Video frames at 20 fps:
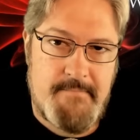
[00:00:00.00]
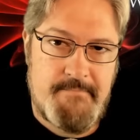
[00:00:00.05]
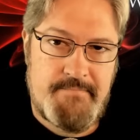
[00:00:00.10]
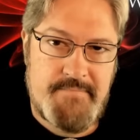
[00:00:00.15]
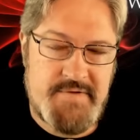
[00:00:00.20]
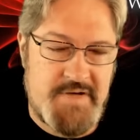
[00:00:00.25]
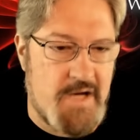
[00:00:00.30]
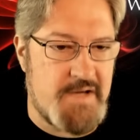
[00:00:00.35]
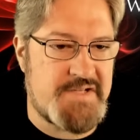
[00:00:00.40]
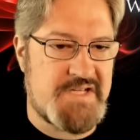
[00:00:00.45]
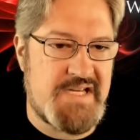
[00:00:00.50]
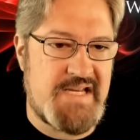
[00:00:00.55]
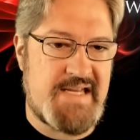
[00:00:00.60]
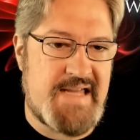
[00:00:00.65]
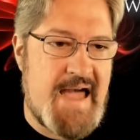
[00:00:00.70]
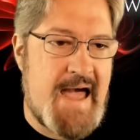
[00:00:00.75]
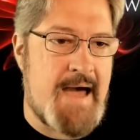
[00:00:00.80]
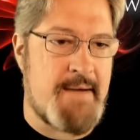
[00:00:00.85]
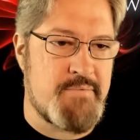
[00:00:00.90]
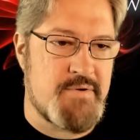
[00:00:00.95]
Tulsi
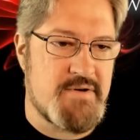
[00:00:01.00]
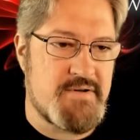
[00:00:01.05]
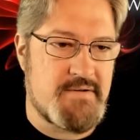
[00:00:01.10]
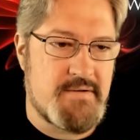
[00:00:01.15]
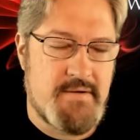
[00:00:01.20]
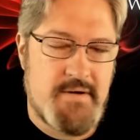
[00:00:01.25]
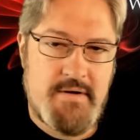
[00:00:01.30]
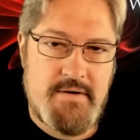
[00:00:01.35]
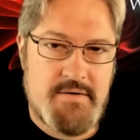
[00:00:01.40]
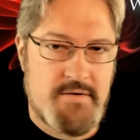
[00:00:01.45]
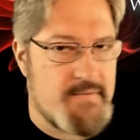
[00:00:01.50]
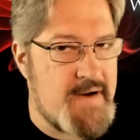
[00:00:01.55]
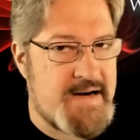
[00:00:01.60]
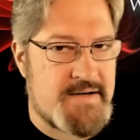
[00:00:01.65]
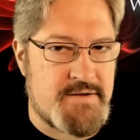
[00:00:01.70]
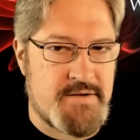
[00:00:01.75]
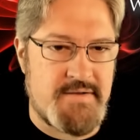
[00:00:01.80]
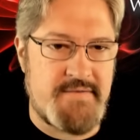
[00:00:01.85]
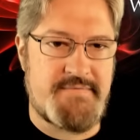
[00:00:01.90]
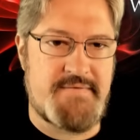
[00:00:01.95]
Gabbard,
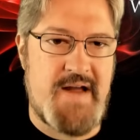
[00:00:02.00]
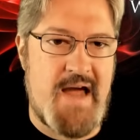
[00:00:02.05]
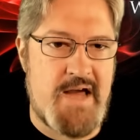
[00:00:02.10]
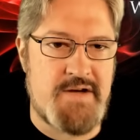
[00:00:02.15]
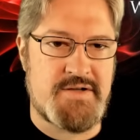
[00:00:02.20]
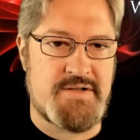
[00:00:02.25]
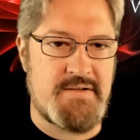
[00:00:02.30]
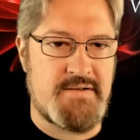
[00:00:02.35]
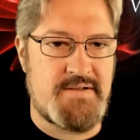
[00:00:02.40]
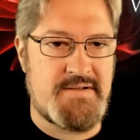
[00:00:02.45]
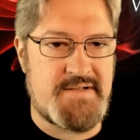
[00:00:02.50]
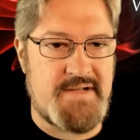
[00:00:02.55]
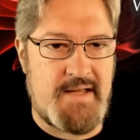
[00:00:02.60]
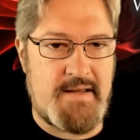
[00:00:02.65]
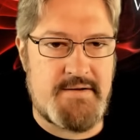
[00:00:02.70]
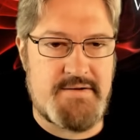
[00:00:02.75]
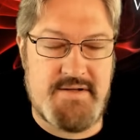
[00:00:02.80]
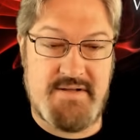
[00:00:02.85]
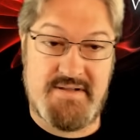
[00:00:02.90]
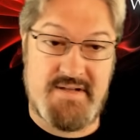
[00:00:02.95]
Director of National
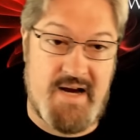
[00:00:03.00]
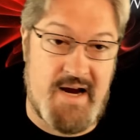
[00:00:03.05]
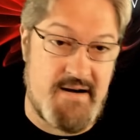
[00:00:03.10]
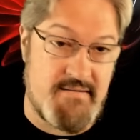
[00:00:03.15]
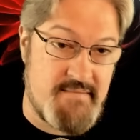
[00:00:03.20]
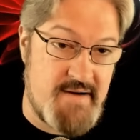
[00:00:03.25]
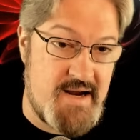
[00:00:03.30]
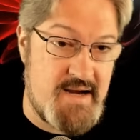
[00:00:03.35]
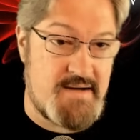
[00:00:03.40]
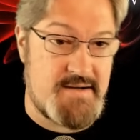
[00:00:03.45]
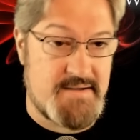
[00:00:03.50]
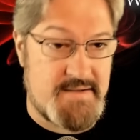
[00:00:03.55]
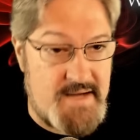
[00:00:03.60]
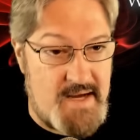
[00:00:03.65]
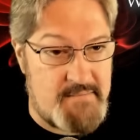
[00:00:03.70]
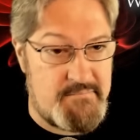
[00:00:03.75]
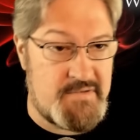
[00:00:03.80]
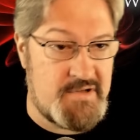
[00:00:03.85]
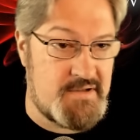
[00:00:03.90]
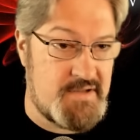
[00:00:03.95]
Intelligence. Iran is
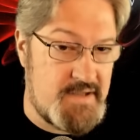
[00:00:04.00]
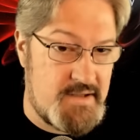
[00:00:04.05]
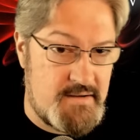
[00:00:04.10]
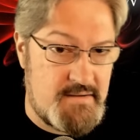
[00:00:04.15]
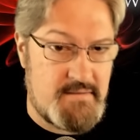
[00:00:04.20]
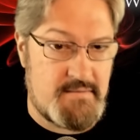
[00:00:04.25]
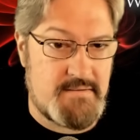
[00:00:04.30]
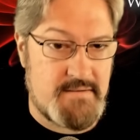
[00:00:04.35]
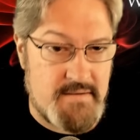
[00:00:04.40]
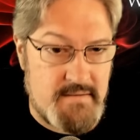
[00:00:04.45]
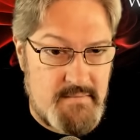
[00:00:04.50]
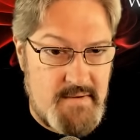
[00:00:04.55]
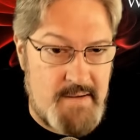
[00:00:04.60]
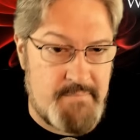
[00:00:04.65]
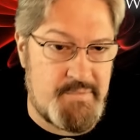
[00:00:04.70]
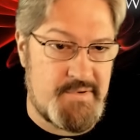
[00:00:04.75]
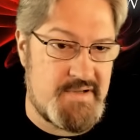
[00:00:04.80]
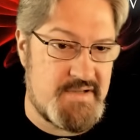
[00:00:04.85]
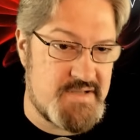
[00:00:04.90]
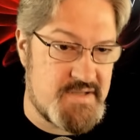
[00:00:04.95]
not building a nuclear
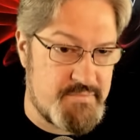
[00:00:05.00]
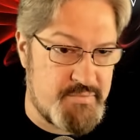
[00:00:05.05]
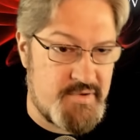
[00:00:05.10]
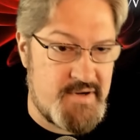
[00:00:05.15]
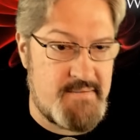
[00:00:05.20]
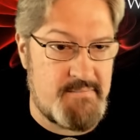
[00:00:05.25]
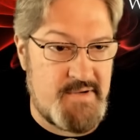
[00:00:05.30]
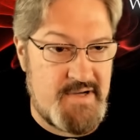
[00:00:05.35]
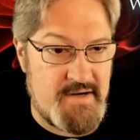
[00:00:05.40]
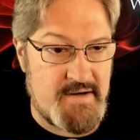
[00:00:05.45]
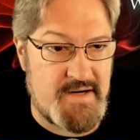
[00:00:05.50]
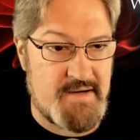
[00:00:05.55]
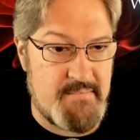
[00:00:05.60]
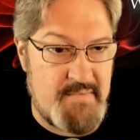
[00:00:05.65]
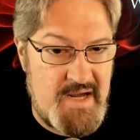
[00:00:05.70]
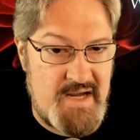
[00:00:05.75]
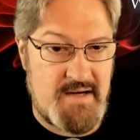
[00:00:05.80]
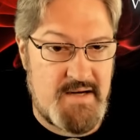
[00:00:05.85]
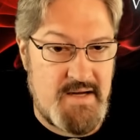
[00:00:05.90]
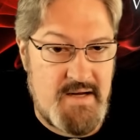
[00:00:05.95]
weapon, and Supreme Leader
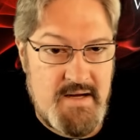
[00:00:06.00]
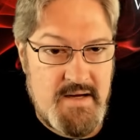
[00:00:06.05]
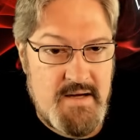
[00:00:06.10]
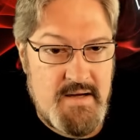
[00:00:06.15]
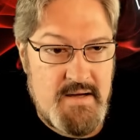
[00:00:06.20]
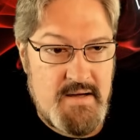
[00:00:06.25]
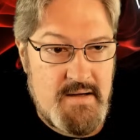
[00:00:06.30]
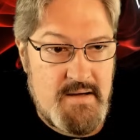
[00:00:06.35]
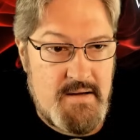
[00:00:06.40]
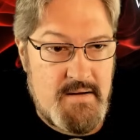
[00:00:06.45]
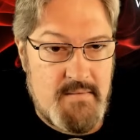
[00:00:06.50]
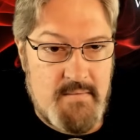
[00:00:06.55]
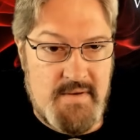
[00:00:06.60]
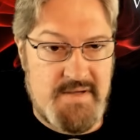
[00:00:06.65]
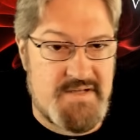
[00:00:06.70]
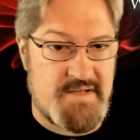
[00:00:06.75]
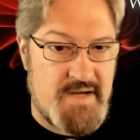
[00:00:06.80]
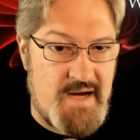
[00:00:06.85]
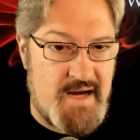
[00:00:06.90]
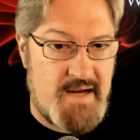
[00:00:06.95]
Khamenei
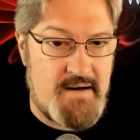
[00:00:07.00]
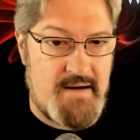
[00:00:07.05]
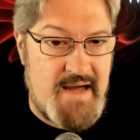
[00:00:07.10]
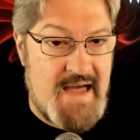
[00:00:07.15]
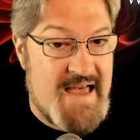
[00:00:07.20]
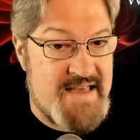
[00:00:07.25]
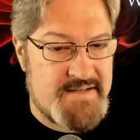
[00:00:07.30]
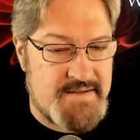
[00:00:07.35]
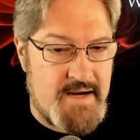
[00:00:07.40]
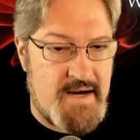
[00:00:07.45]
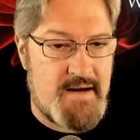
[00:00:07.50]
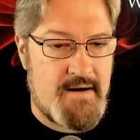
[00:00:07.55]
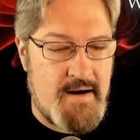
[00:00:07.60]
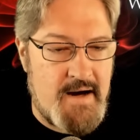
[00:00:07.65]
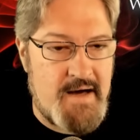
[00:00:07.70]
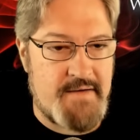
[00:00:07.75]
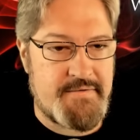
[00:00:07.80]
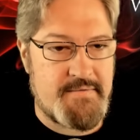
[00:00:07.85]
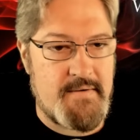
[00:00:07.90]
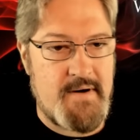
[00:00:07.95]
has not
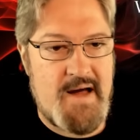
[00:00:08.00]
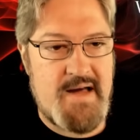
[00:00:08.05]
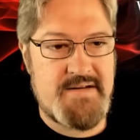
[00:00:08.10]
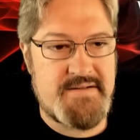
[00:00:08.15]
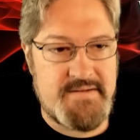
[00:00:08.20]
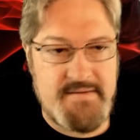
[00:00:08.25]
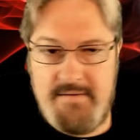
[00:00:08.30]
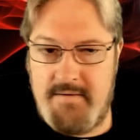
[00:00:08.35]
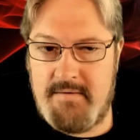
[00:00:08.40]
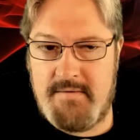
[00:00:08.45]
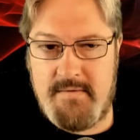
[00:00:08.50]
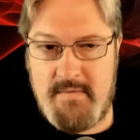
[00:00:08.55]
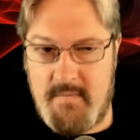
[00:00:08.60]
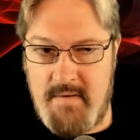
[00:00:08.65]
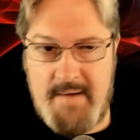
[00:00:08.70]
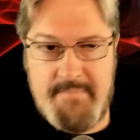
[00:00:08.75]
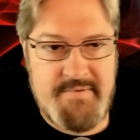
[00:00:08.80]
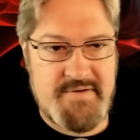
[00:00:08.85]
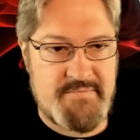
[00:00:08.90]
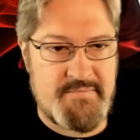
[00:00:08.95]
authorized the nuclear
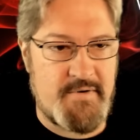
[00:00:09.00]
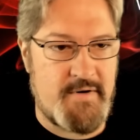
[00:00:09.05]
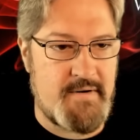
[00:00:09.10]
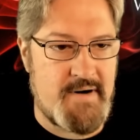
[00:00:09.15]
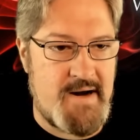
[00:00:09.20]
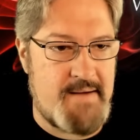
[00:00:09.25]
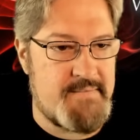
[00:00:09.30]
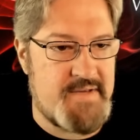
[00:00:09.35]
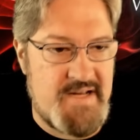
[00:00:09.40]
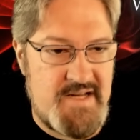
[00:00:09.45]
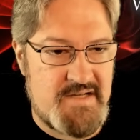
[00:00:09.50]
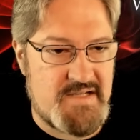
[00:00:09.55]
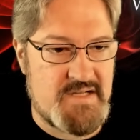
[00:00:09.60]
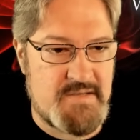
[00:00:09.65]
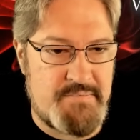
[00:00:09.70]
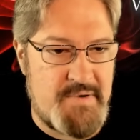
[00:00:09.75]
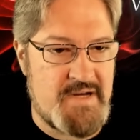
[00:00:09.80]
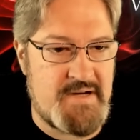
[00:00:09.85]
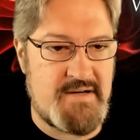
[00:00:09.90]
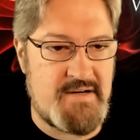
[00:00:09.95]
weapons program that he
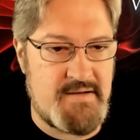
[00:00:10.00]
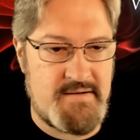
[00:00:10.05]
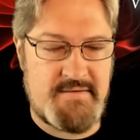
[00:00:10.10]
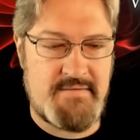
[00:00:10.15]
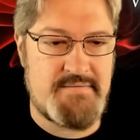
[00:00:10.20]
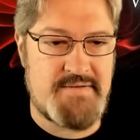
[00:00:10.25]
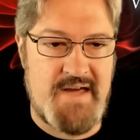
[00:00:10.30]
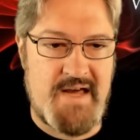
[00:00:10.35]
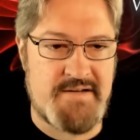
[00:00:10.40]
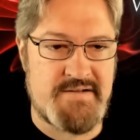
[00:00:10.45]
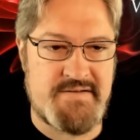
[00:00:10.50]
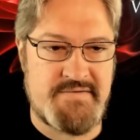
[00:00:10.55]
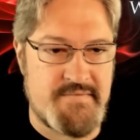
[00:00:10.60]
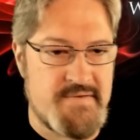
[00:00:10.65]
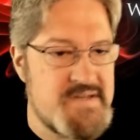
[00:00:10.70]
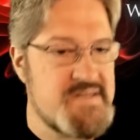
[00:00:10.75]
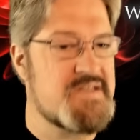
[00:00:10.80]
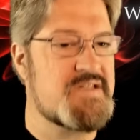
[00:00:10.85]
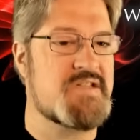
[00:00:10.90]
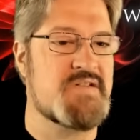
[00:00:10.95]
suspended in
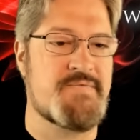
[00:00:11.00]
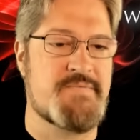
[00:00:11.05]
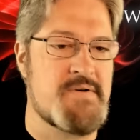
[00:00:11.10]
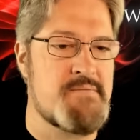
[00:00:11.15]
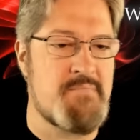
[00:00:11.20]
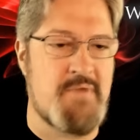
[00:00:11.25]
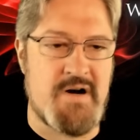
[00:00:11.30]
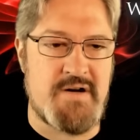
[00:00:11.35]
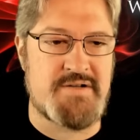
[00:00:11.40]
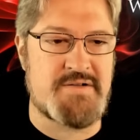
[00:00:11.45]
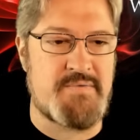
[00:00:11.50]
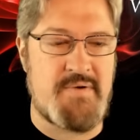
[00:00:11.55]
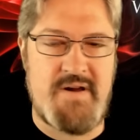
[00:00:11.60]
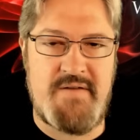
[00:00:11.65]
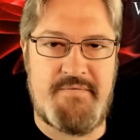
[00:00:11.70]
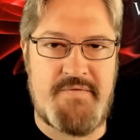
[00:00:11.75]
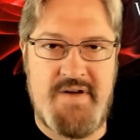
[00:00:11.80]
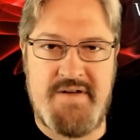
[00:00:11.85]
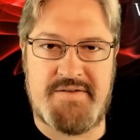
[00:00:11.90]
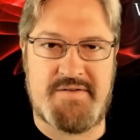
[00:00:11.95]
2003. This is from March
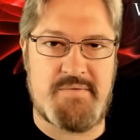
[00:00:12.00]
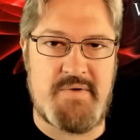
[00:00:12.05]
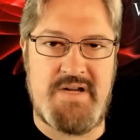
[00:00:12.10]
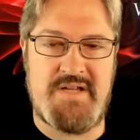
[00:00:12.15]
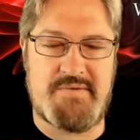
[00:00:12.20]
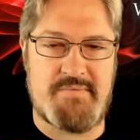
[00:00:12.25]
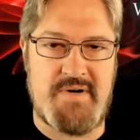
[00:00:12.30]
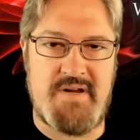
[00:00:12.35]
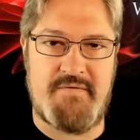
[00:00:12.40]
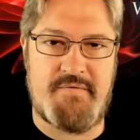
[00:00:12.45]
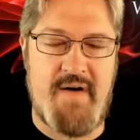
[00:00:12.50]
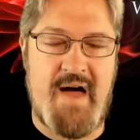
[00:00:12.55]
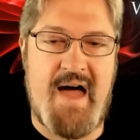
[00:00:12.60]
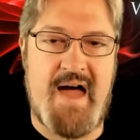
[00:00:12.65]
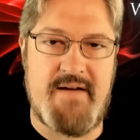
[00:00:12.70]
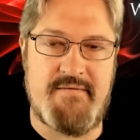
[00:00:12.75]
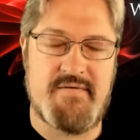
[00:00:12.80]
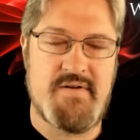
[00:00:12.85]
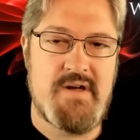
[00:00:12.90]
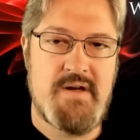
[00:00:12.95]
25th,
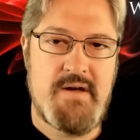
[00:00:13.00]
2025.